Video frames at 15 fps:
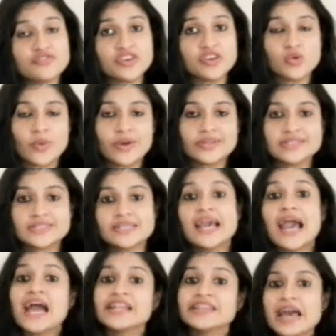the frequency
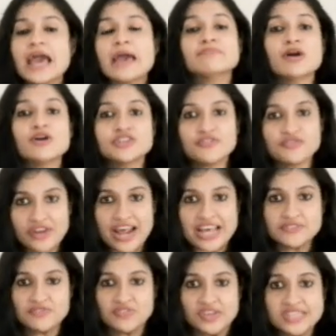and the amount of
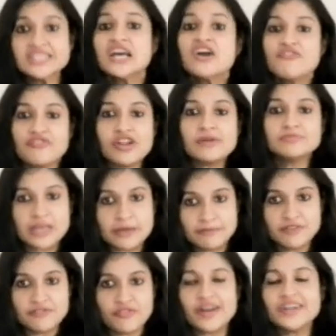transfers from
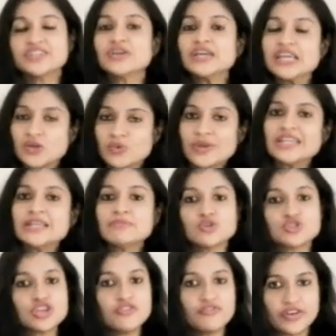debit fund to equity
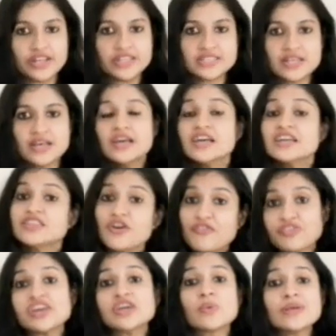mutual funds. The
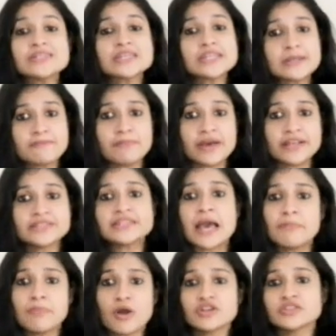frequency depends
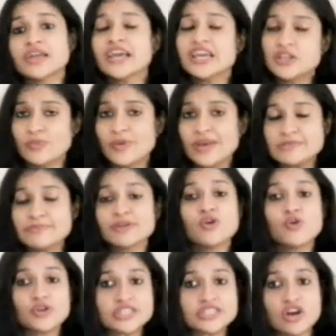upon the investment
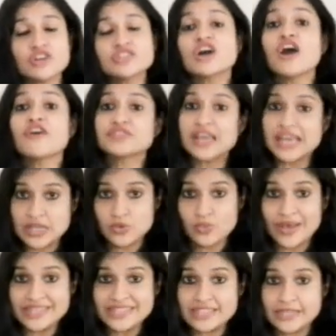horizons of the
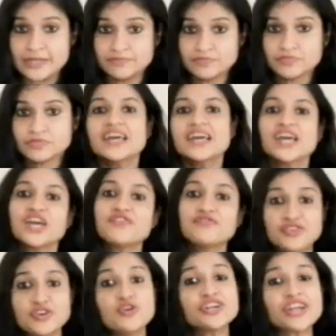investor.
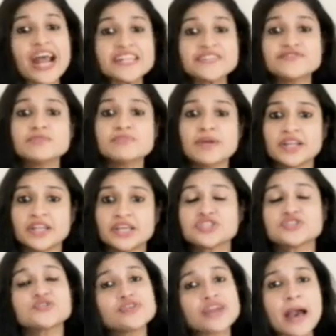If you transfer money
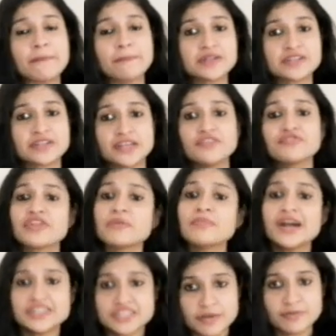too rapidly from
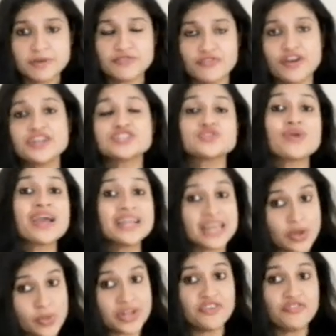a debit fund to an
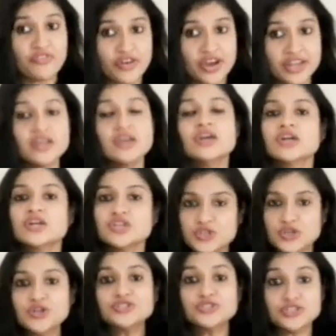equity fund,
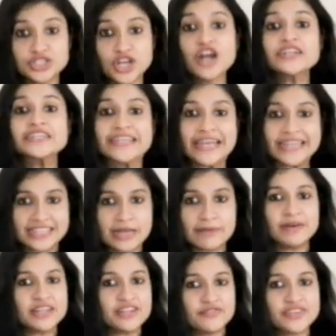you do not get the
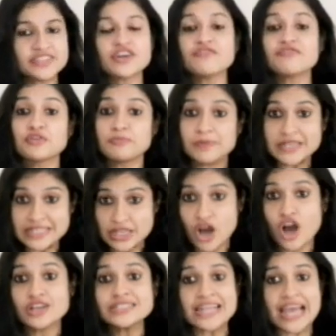benefits of rupees
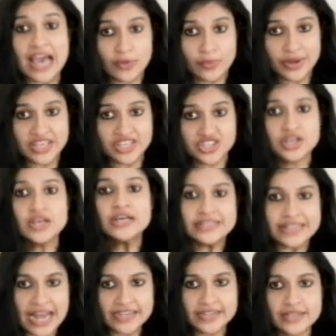cost average.
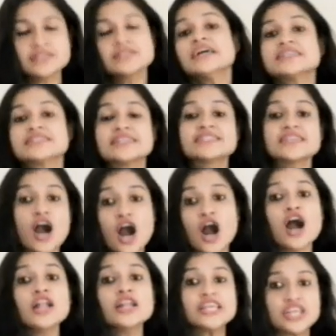That is, since
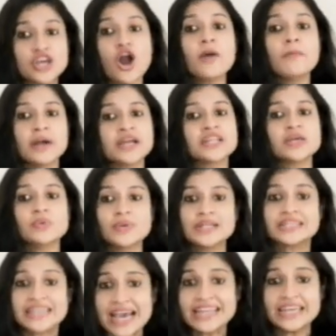all your money
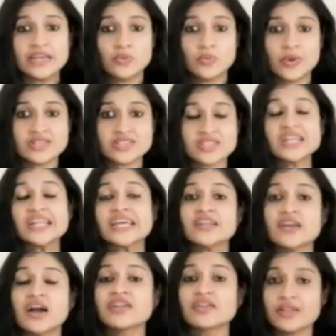will get invested
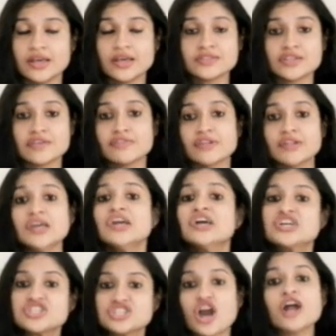in a relatively
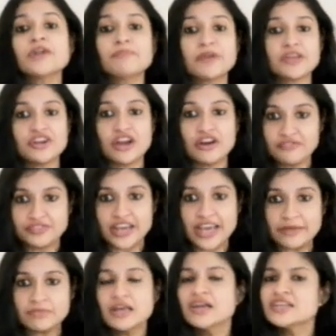short period of
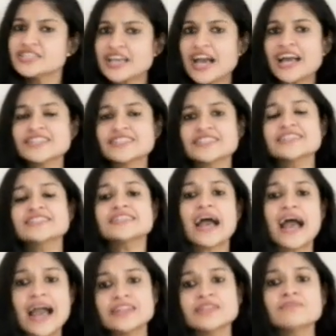time, chances
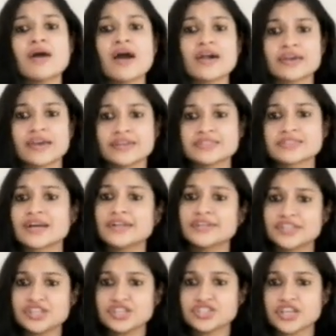and the market's
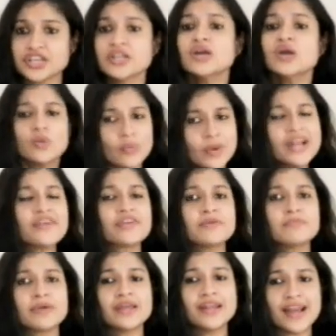condition will
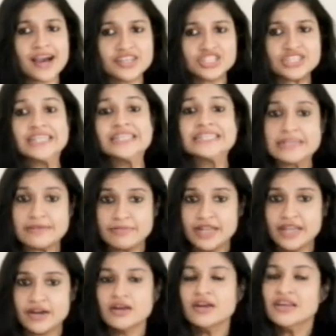remain largely
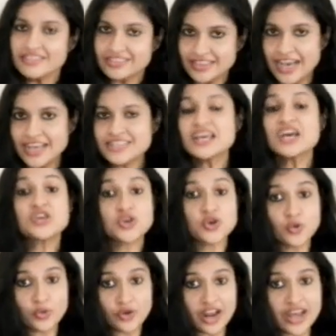similar. Thus,
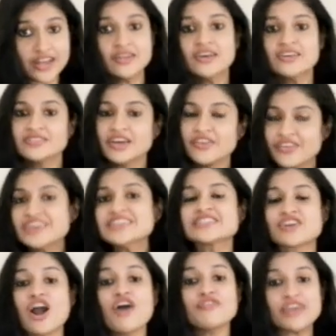you run the
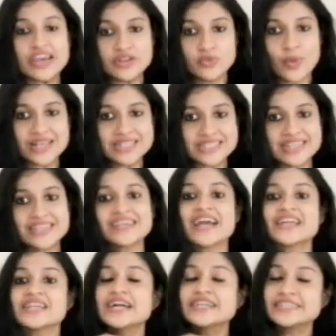risk of investing
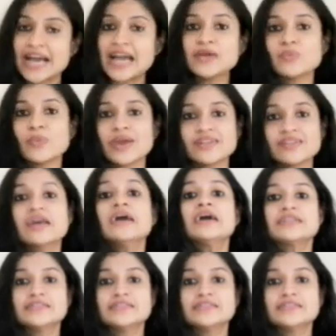at a time when